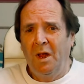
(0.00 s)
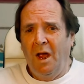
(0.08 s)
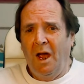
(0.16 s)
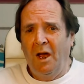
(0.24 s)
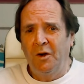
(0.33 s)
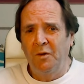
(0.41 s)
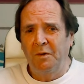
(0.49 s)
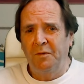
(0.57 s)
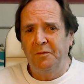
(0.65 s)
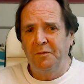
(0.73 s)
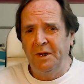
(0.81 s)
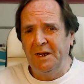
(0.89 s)
and over
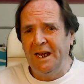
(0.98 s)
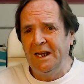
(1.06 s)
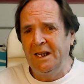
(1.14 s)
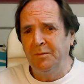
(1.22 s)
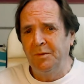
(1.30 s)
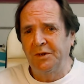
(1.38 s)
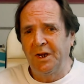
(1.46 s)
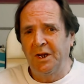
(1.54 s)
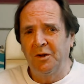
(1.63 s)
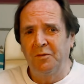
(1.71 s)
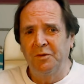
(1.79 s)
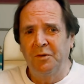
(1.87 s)
80%
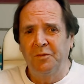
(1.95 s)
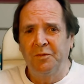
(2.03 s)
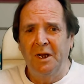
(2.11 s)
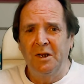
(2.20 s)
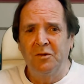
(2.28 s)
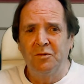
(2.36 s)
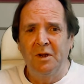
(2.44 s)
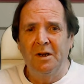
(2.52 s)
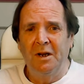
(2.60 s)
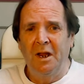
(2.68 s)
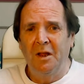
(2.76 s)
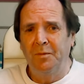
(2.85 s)
of refined rare
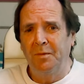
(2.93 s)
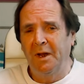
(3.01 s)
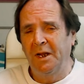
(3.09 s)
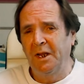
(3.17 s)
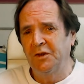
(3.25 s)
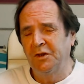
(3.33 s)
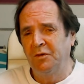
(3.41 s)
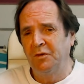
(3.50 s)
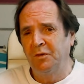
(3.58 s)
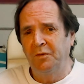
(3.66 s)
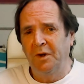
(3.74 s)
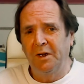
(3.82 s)
earth magnets and
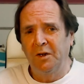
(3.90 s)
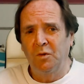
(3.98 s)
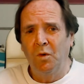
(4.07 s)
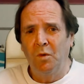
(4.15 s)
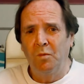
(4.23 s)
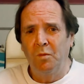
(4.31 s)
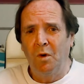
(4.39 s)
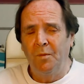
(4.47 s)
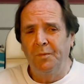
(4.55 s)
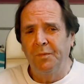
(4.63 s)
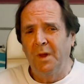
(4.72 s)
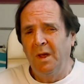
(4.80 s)
refined cobalt.
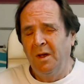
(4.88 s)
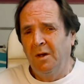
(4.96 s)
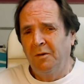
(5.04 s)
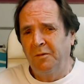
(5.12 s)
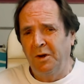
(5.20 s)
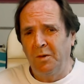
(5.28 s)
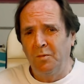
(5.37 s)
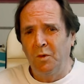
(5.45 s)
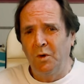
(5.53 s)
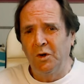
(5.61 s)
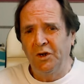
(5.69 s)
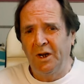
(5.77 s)

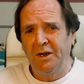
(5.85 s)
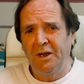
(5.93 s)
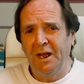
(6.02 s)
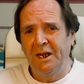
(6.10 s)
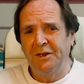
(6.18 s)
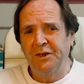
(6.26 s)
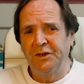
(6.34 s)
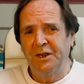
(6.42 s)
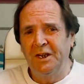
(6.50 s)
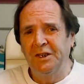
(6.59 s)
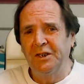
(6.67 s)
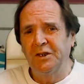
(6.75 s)
Furthermore, China
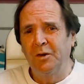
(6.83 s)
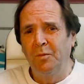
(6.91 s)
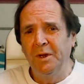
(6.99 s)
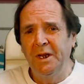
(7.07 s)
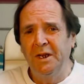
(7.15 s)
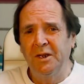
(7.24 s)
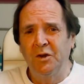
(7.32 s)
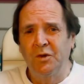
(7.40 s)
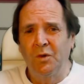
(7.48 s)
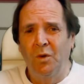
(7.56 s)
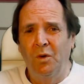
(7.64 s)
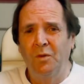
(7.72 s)
exercises complete
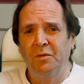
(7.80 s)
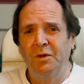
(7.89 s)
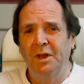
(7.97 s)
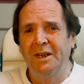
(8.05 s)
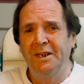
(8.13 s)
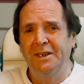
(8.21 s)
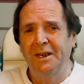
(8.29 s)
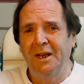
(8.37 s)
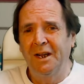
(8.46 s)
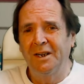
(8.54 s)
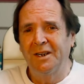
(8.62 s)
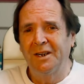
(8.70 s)
control over the
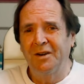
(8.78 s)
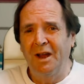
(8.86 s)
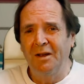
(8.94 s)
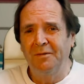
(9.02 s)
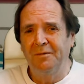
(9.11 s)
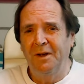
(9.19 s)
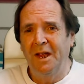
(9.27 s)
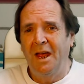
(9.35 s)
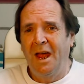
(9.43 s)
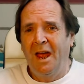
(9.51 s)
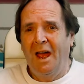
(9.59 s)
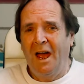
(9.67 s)
entire graphite
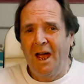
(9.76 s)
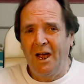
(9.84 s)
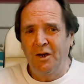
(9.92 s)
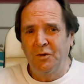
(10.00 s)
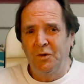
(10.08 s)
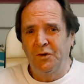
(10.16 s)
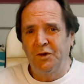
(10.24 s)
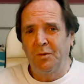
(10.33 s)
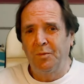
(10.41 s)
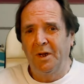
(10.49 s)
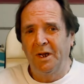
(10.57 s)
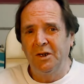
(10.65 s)
anode
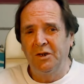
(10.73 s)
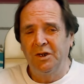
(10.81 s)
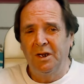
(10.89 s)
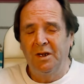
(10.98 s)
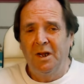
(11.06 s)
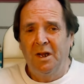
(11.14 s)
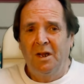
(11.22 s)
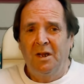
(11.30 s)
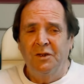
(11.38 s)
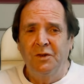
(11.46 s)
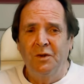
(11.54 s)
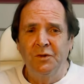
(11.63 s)
supply chain.
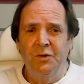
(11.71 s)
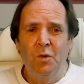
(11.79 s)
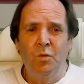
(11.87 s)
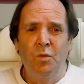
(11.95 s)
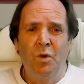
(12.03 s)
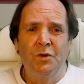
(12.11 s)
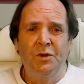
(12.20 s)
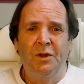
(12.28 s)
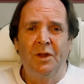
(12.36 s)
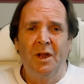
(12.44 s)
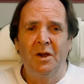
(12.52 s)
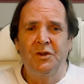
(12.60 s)
It's also the world's
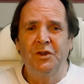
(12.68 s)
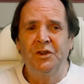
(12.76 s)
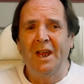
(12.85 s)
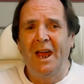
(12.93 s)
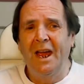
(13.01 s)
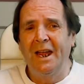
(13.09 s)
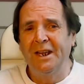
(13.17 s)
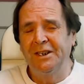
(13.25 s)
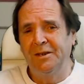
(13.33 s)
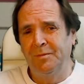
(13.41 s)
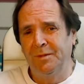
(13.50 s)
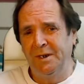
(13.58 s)
largest
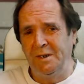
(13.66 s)
antimony